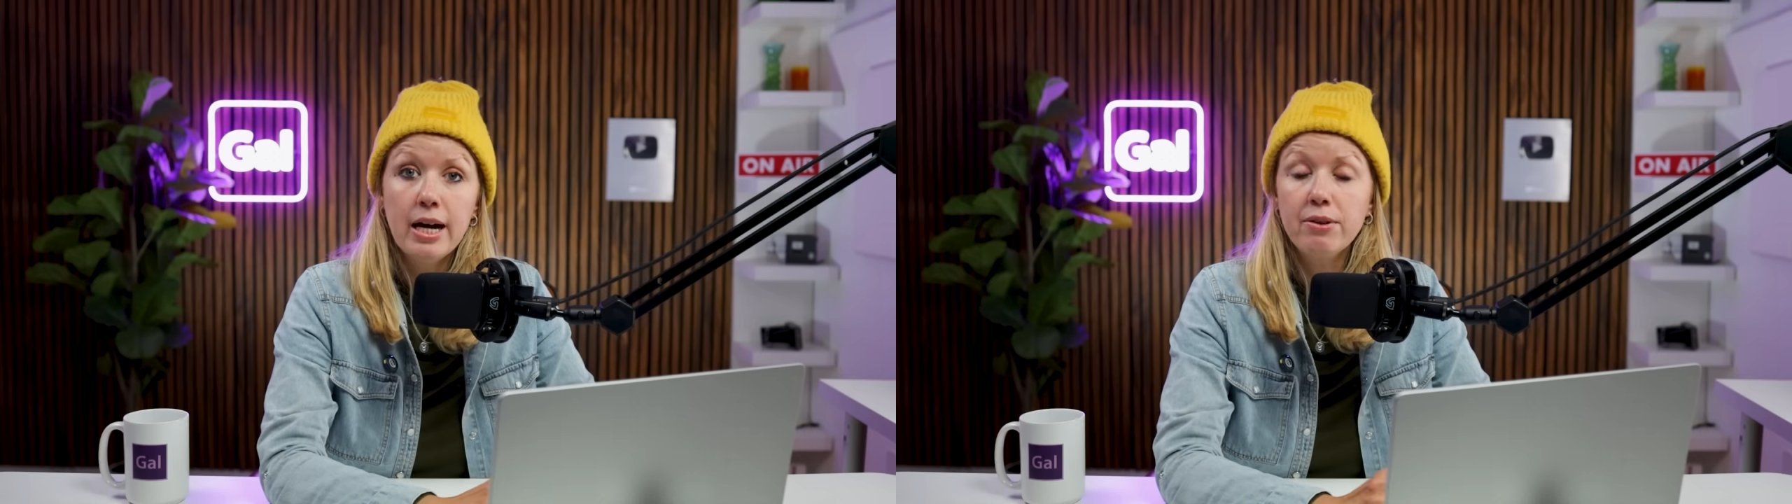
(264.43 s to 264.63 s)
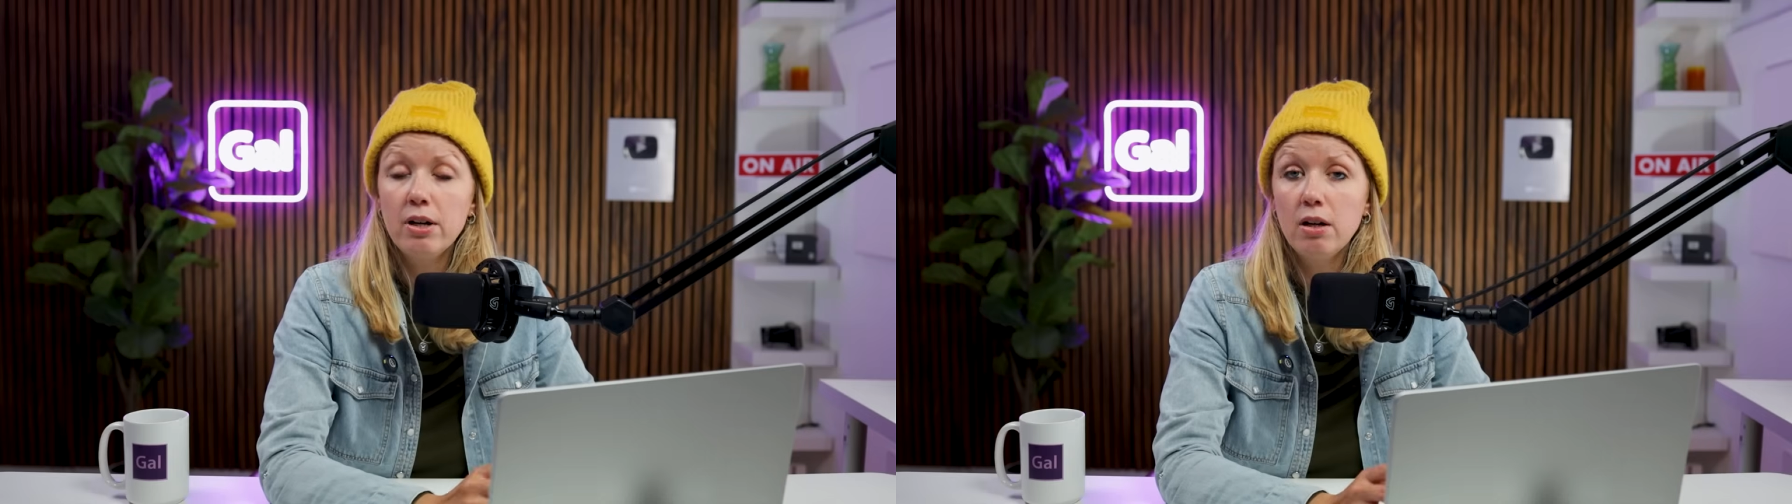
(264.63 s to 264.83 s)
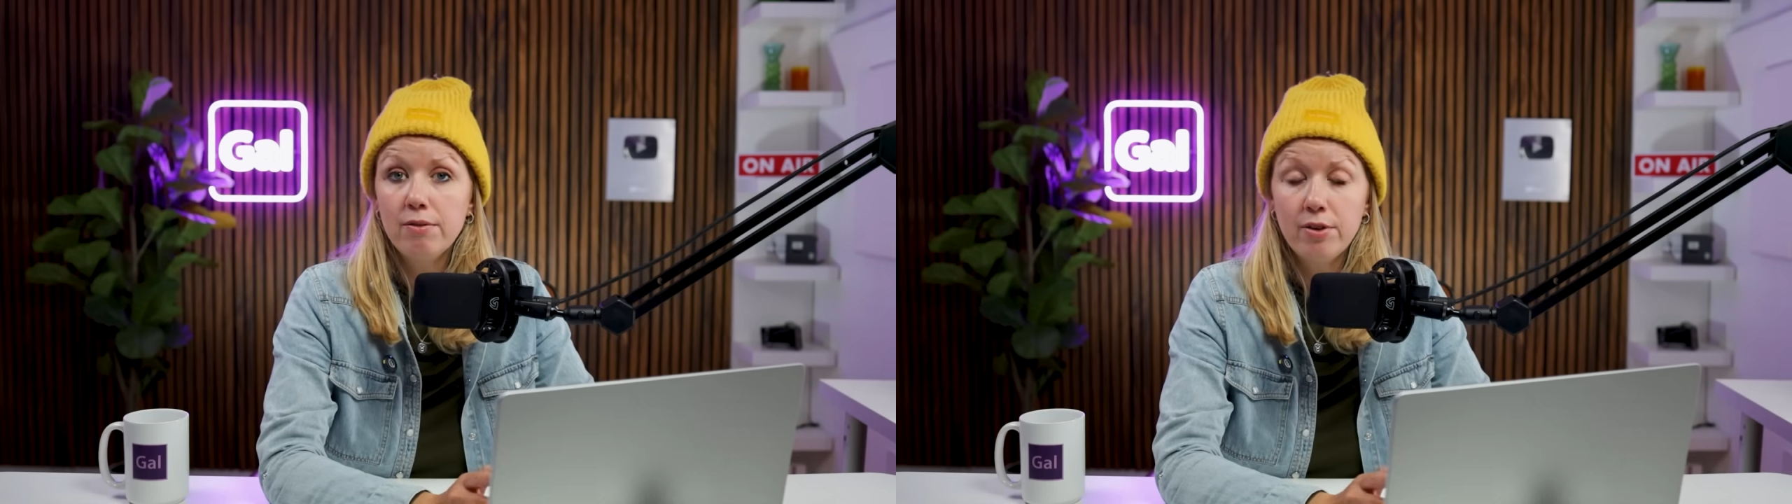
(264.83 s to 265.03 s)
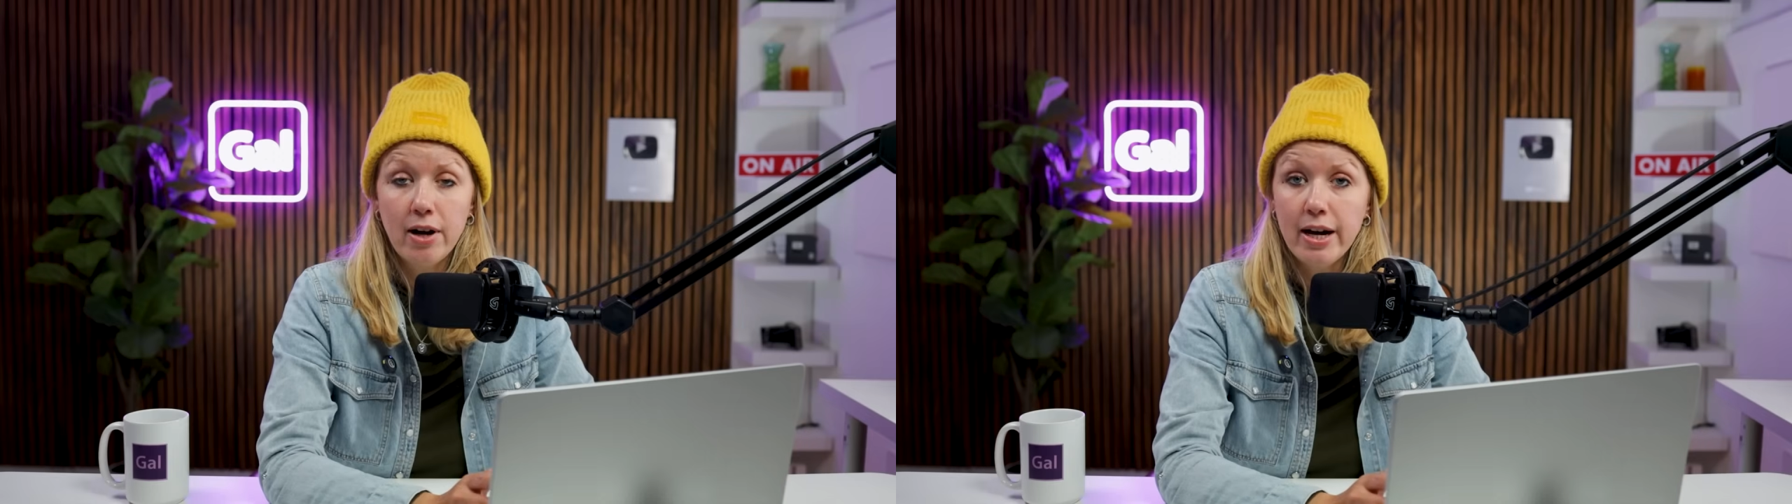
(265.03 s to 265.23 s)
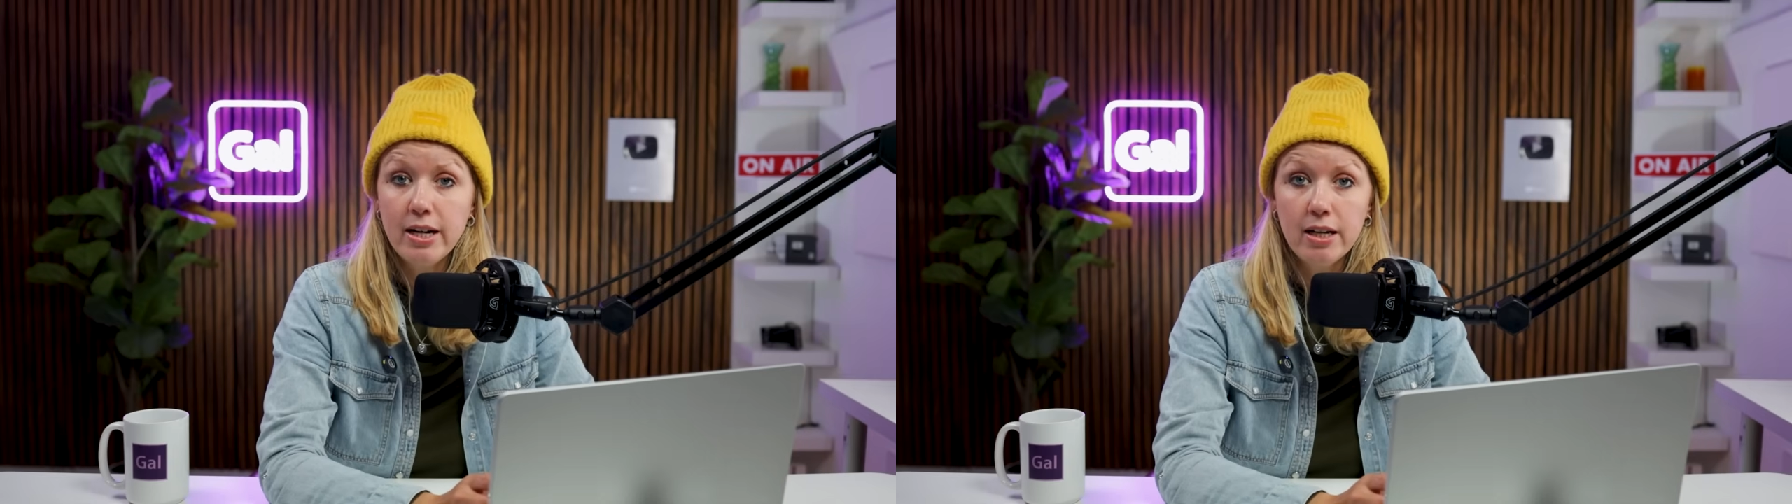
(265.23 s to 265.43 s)
now, there are a
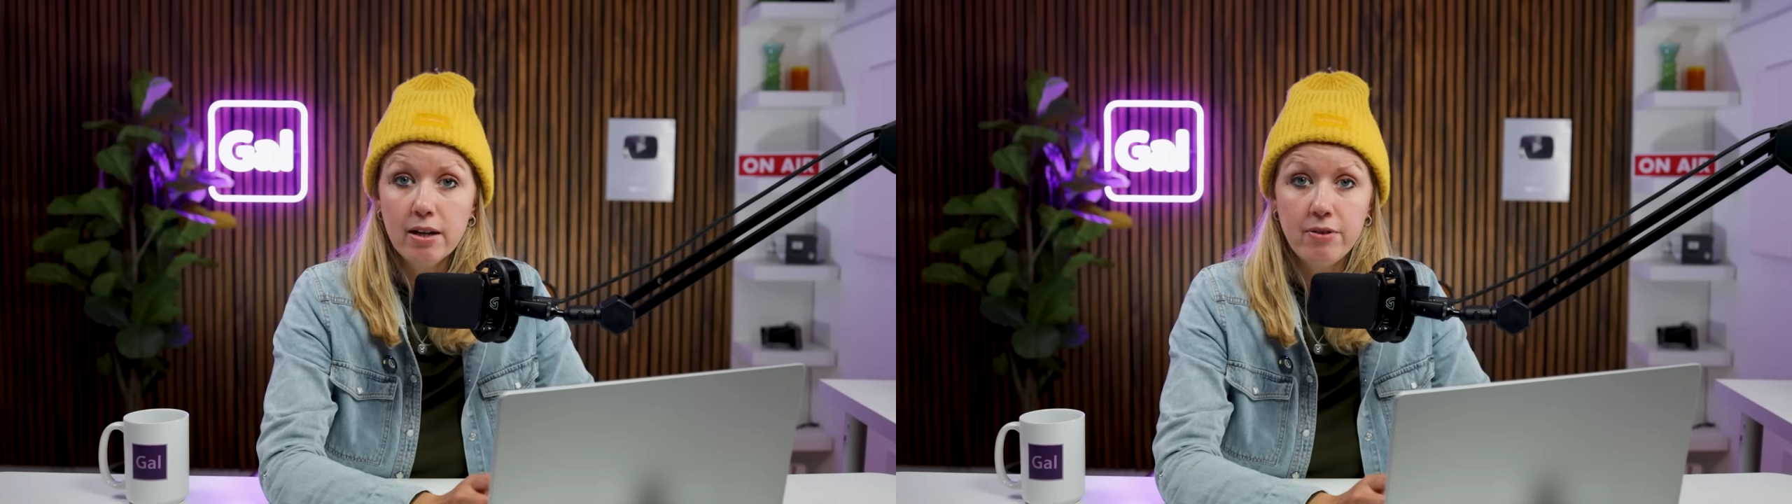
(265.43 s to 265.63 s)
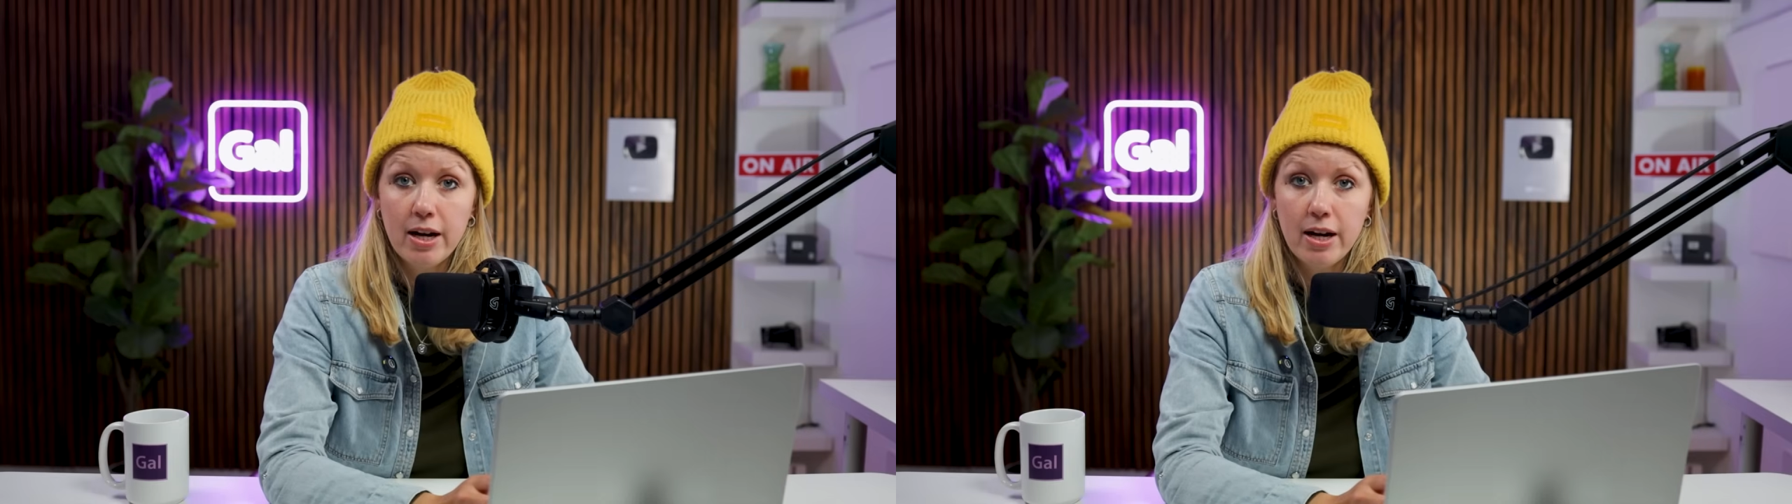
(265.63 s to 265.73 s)
variety of